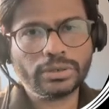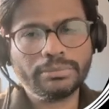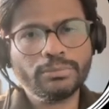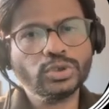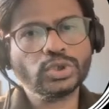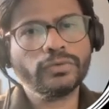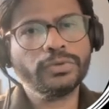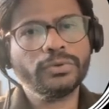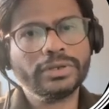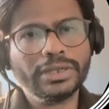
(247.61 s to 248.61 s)
most of
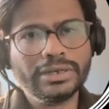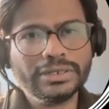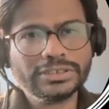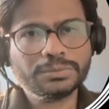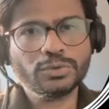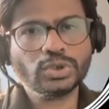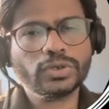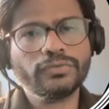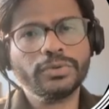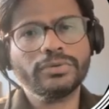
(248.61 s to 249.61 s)
your illness, most
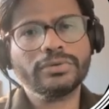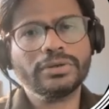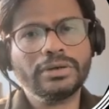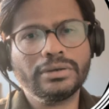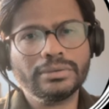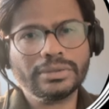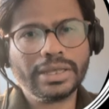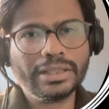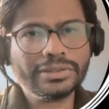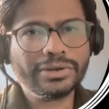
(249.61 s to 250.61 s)
of your
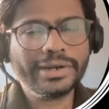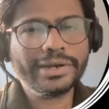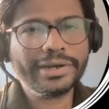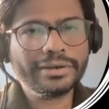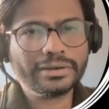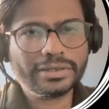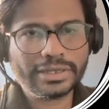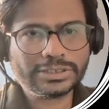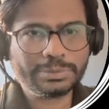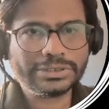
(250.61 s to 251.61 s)
health related
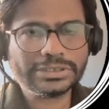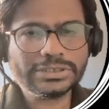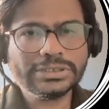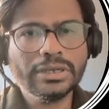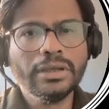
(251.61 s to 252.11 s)
expenses.